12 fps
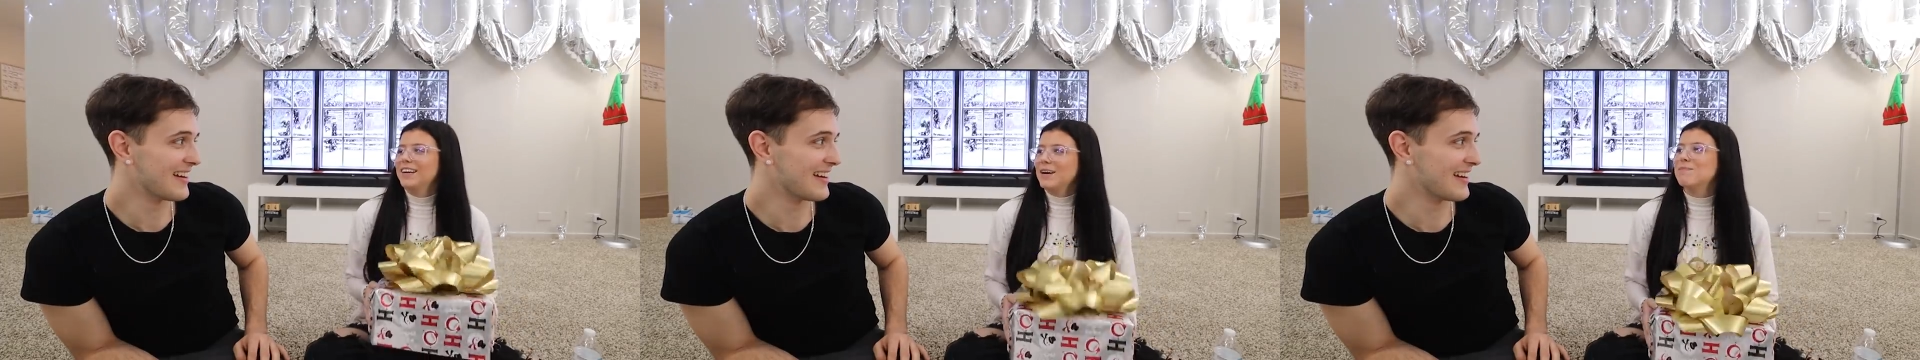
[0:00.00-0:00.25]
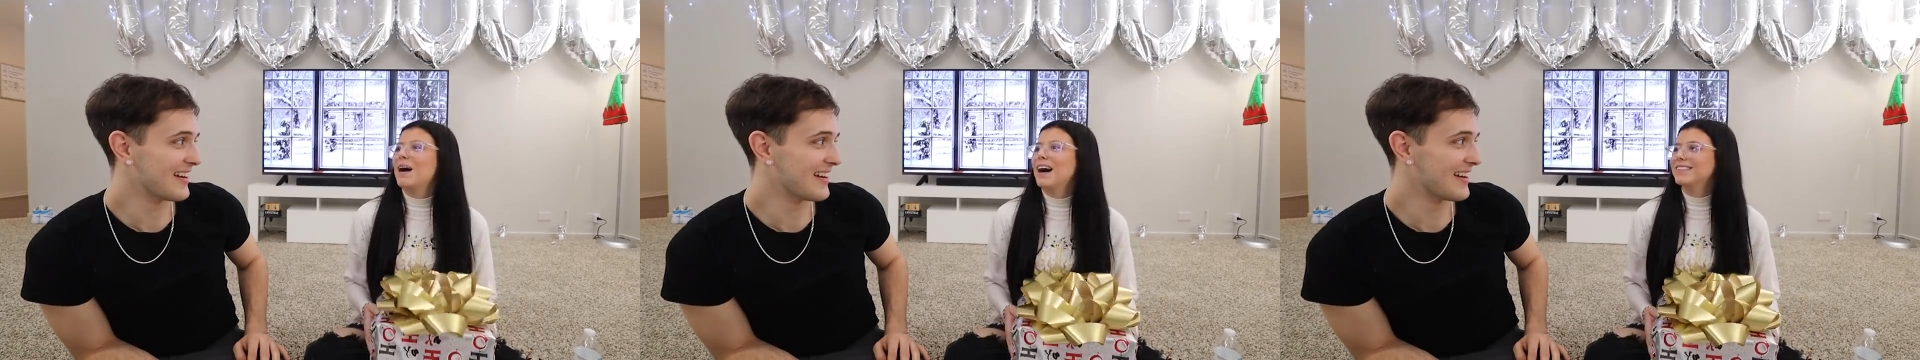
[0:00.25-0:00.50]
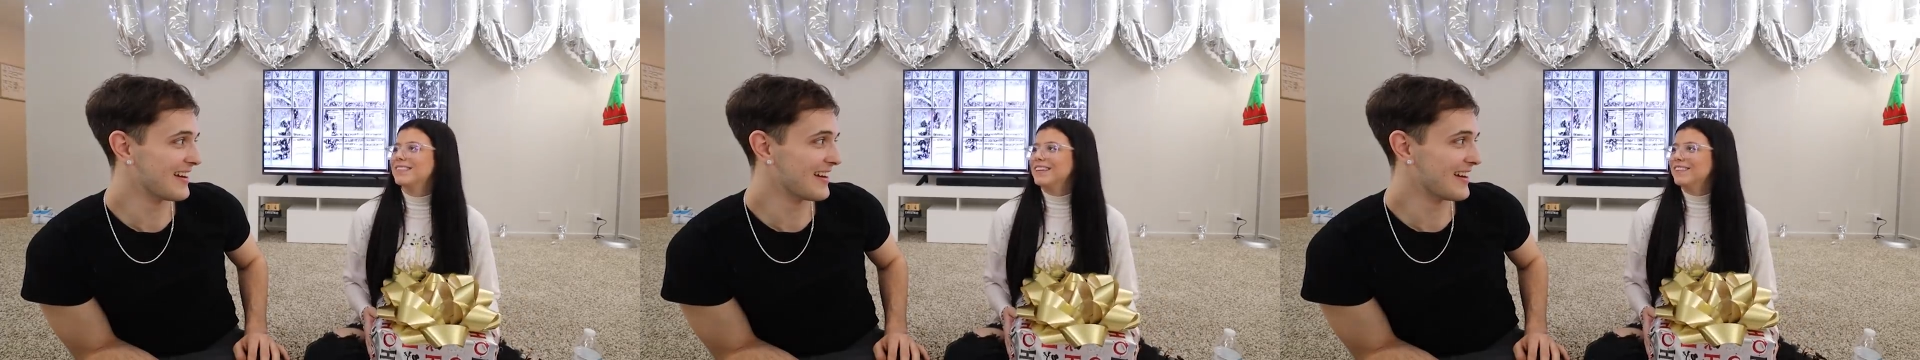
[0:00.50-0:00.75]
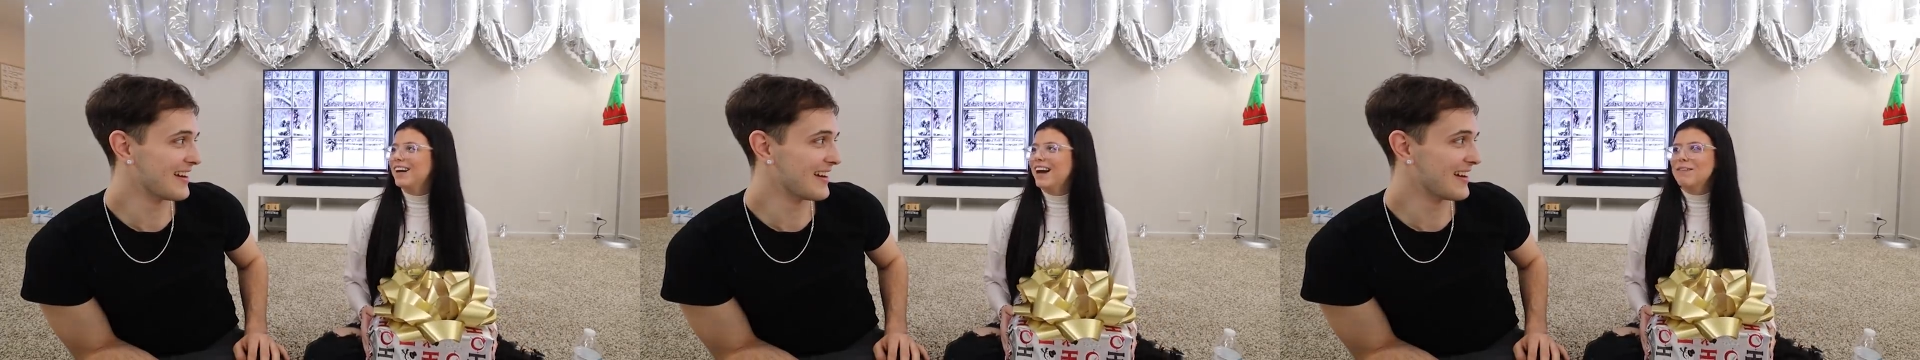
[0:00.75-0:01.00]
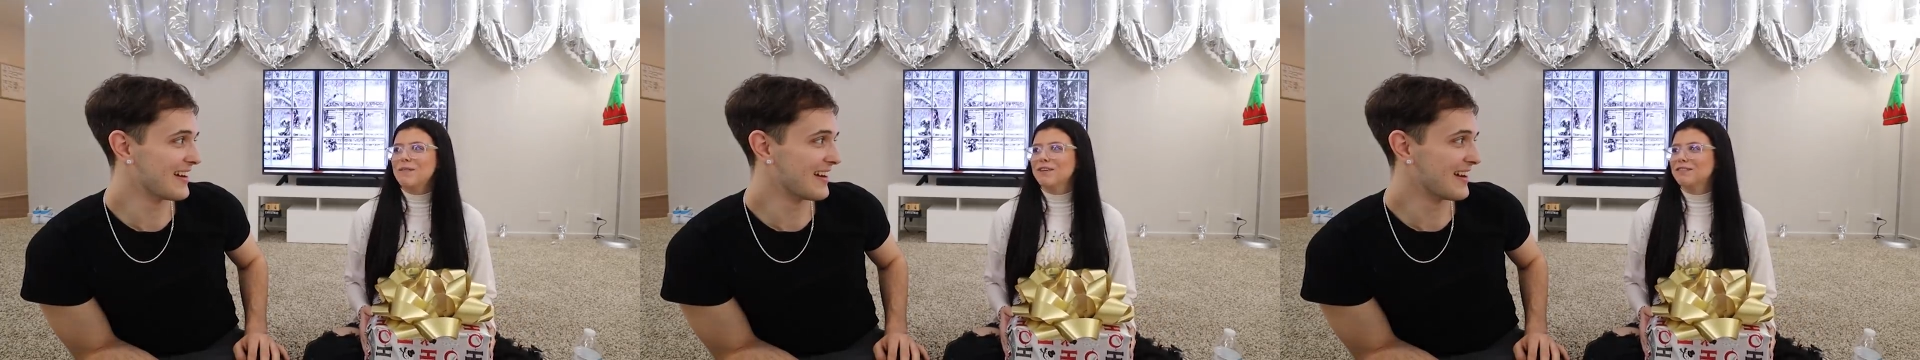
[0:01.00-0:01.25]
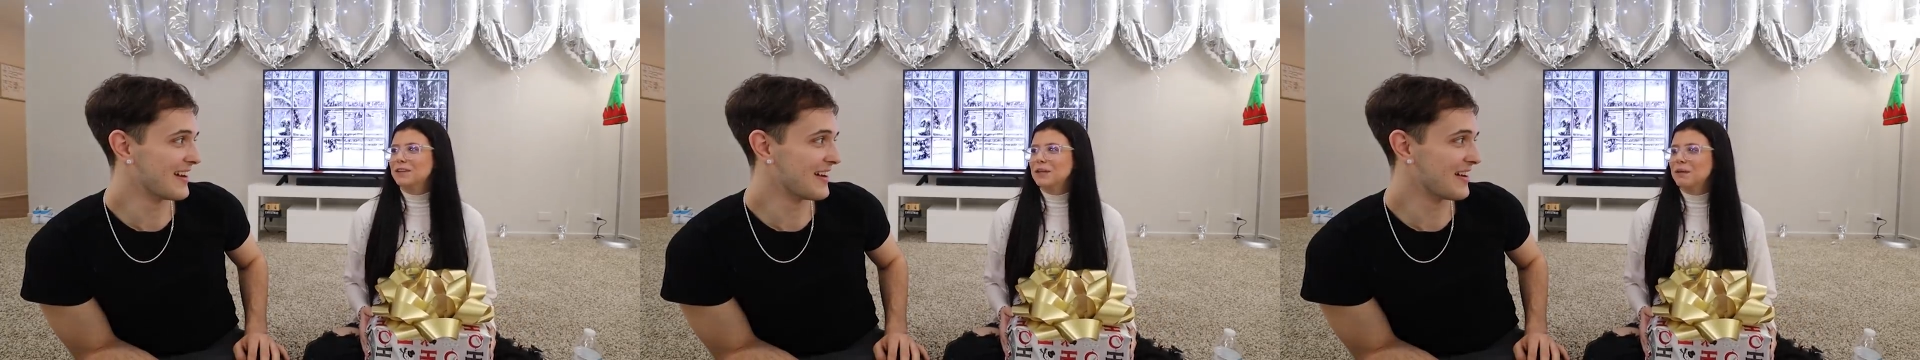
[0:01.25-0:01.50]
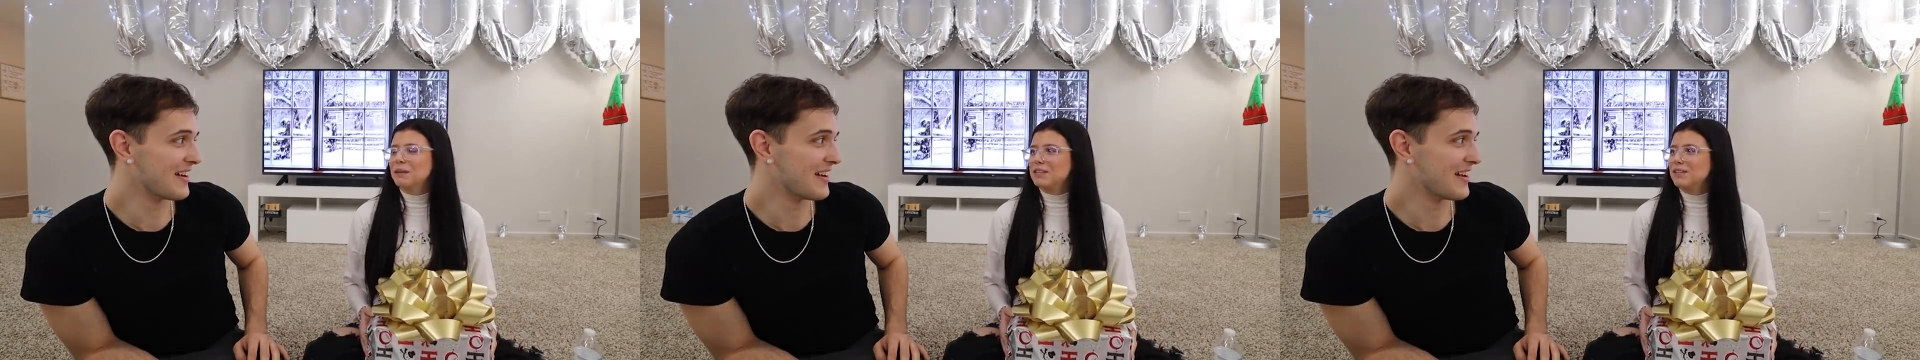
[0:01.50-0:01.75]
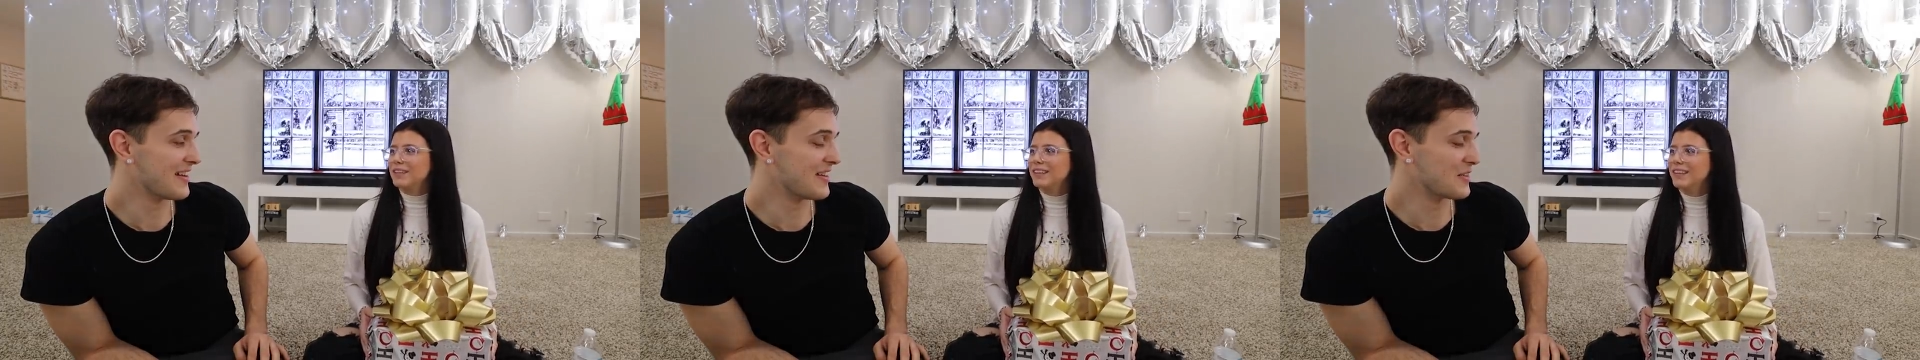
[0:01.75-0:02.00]
Speaker 1: I'm positive. I have a weird feeling about this
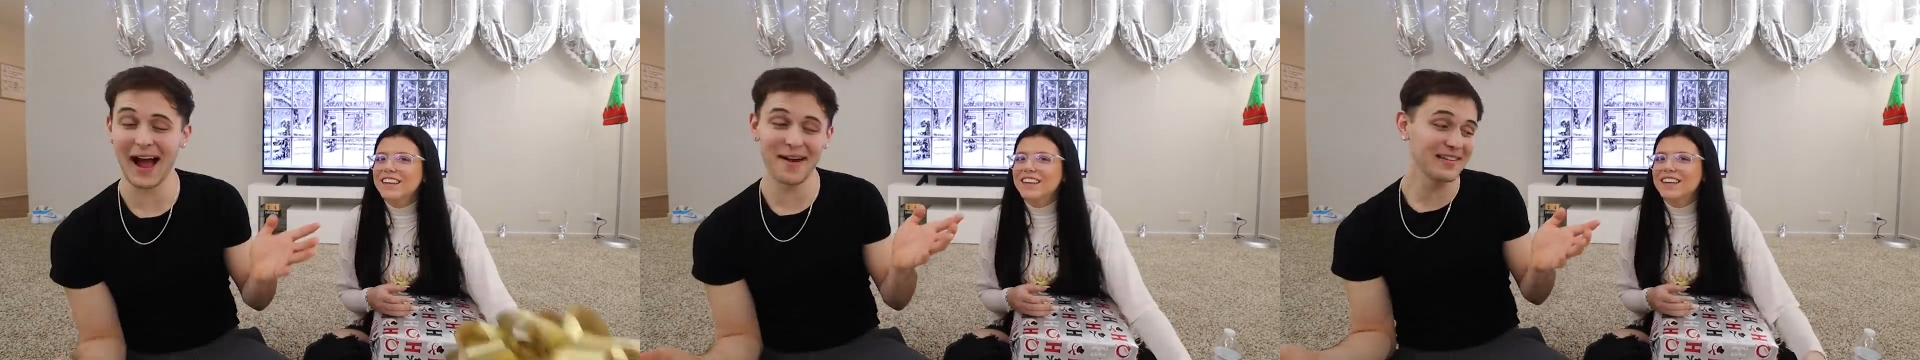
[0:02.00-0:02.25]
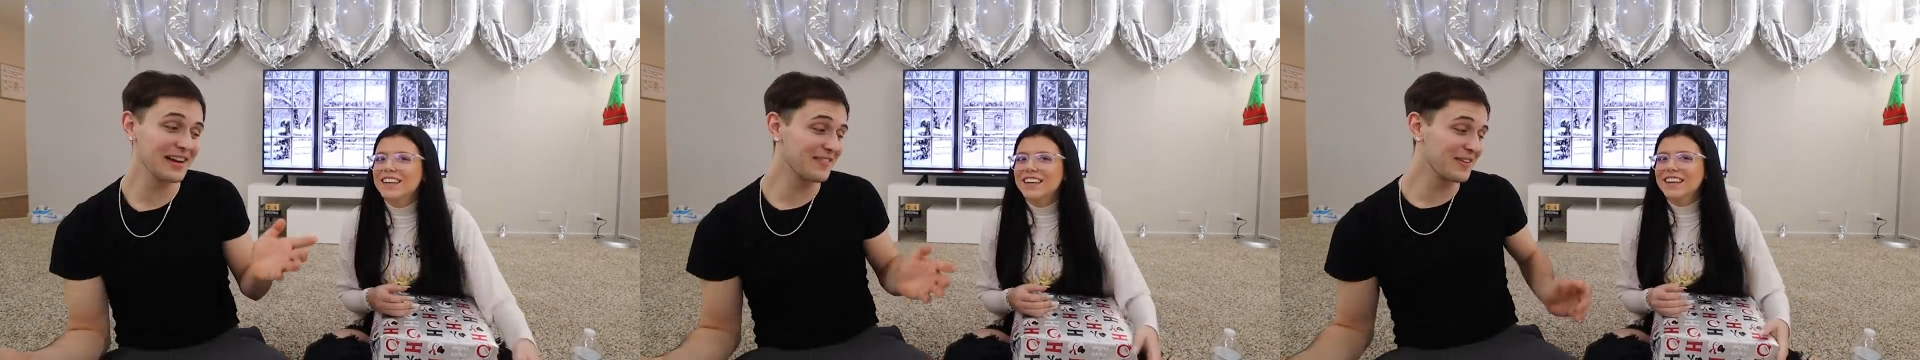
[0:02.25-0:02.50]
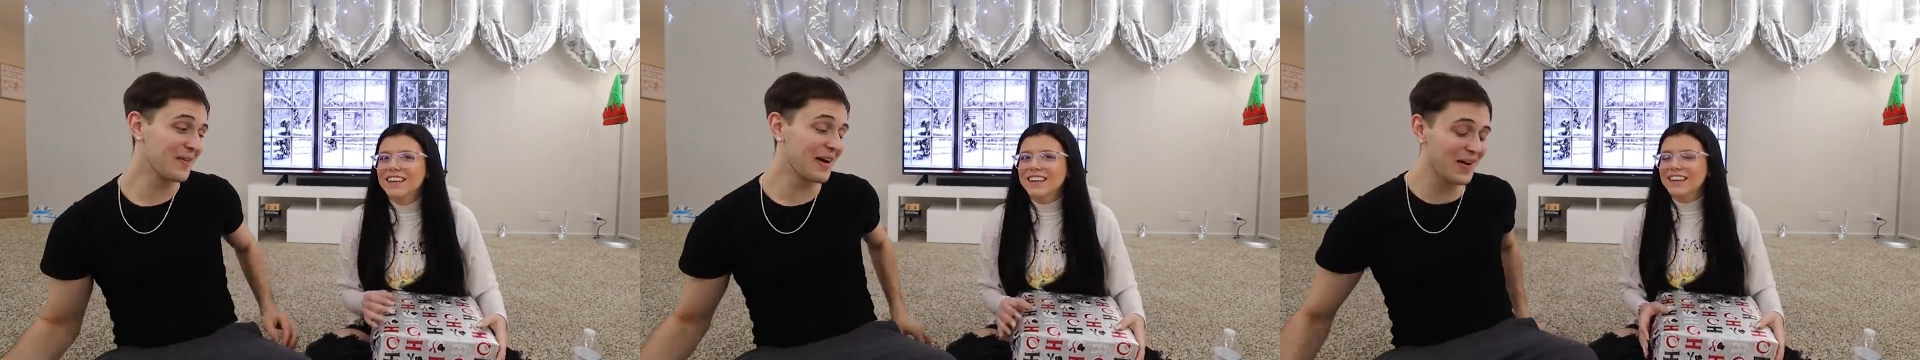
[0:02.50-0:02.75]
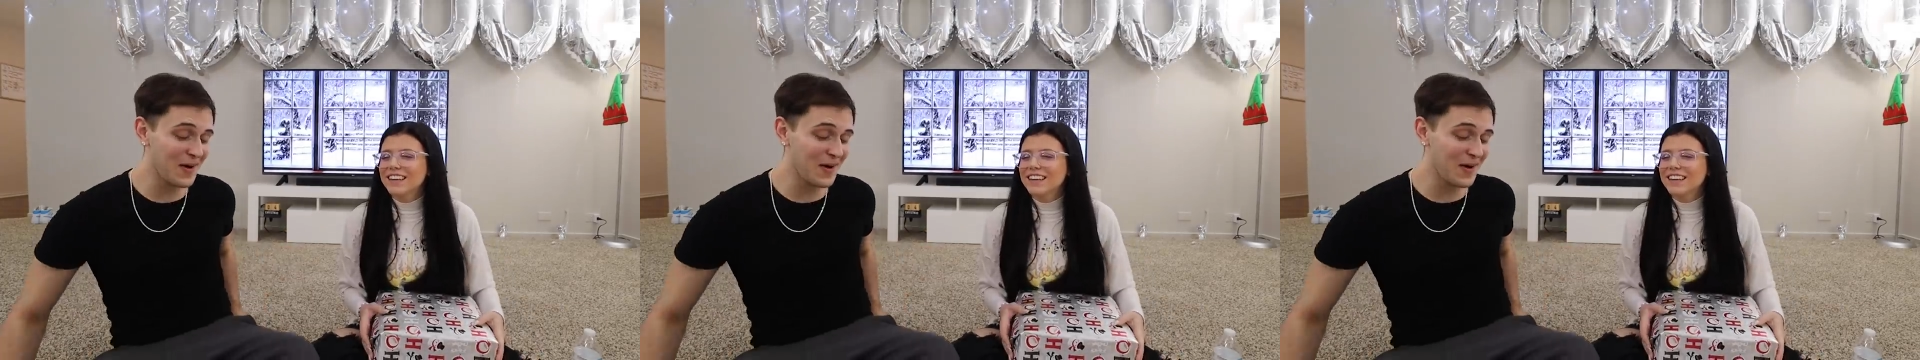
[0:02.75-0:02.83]
one.
Speaker 2: I mean, if you want